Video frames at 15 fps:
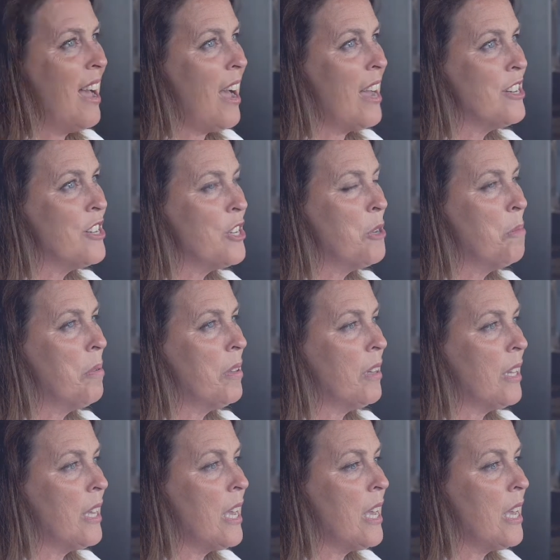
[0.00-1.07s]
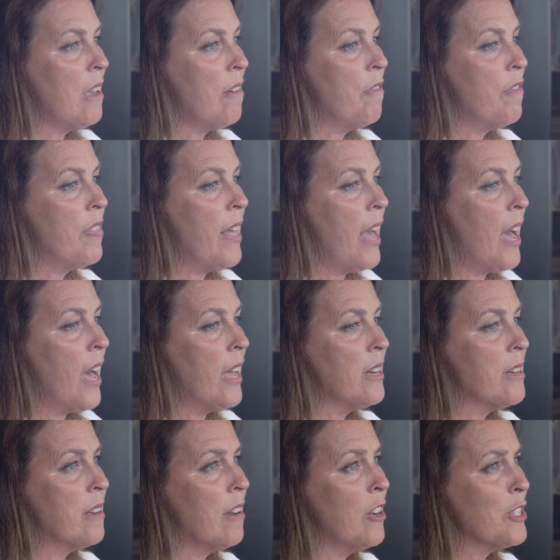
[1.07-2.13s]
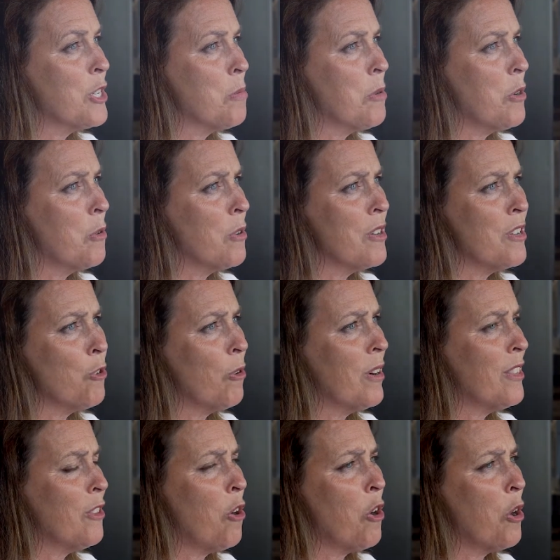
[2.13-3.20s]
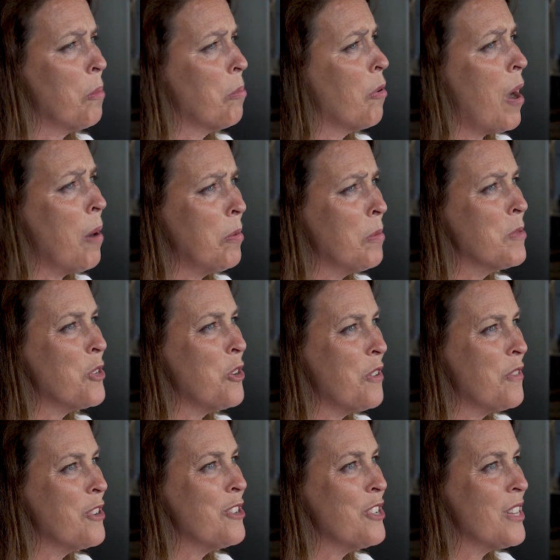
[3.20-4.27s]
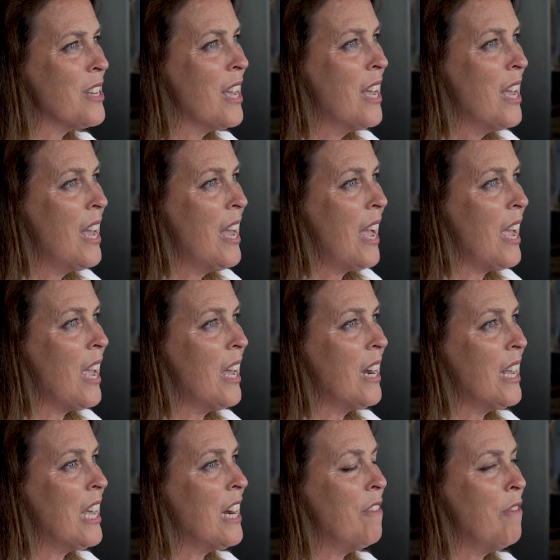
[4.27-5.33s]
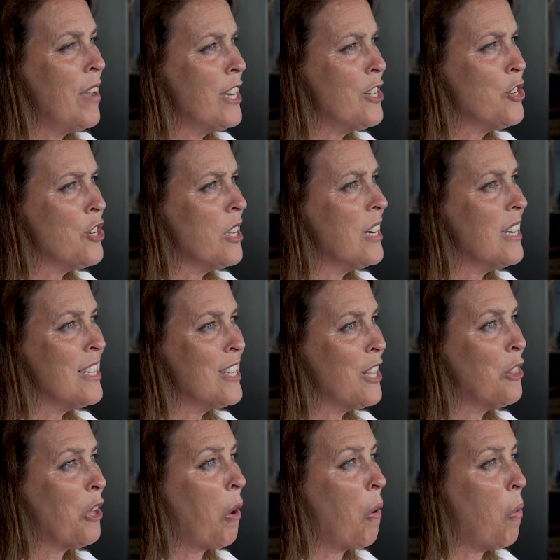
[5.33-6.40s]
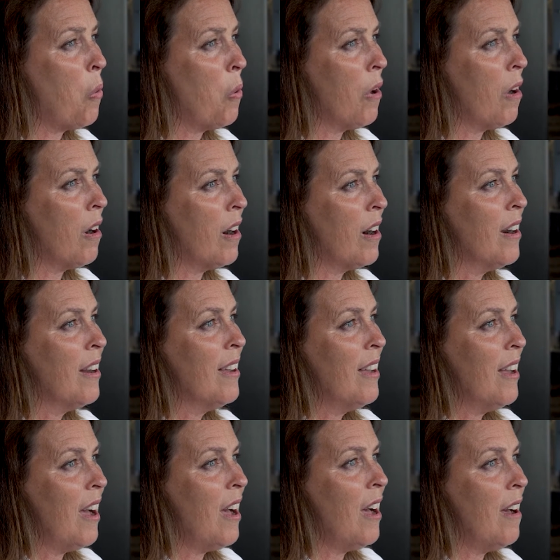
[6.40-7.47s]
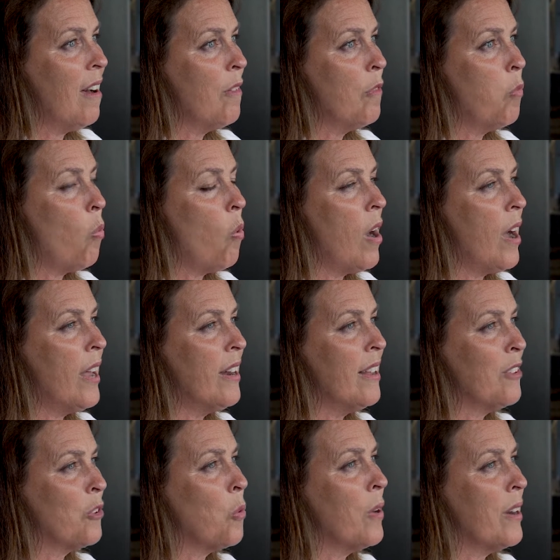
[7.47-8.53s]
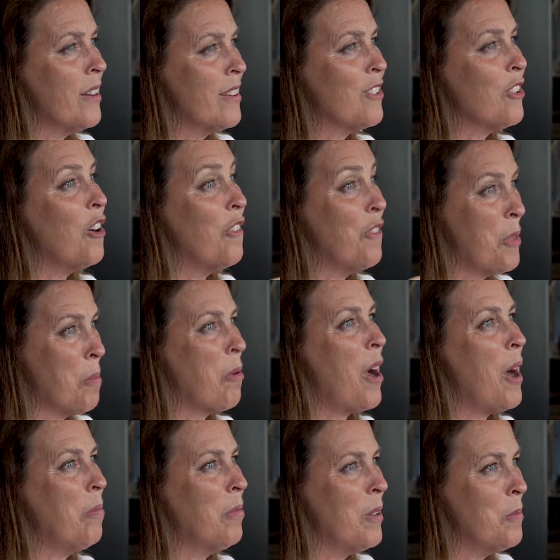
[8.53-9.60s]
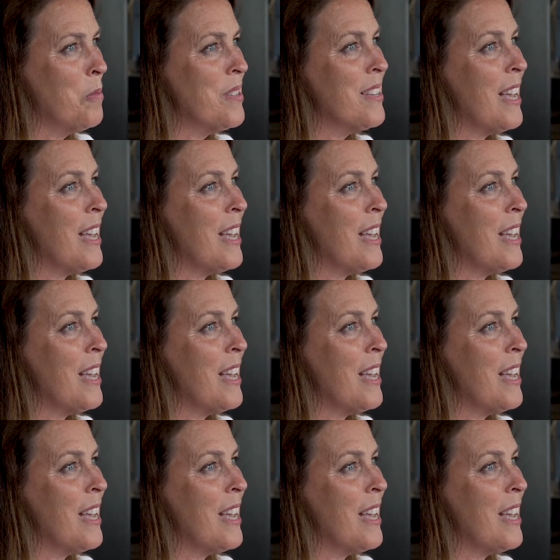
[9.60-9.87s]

I do believe that entrepreneurs are at the heart problem solvers, and innovation is at the core of what is going to solve the problems